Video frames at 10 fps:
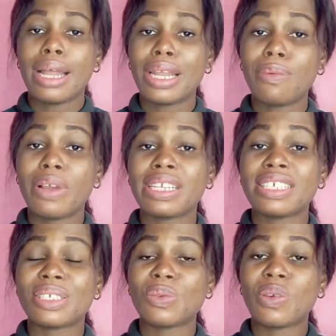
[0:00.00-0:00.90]
Another word
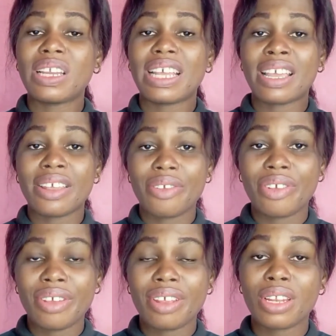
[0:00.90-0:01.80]
is the word
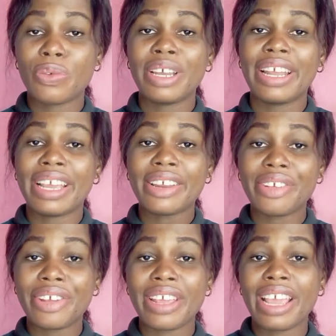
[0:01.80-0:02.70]
agree. The word
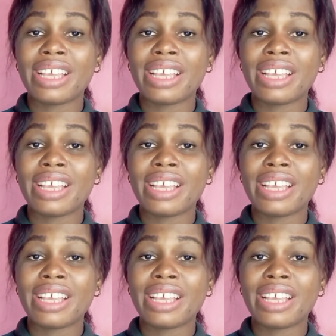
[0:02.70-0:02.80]
agree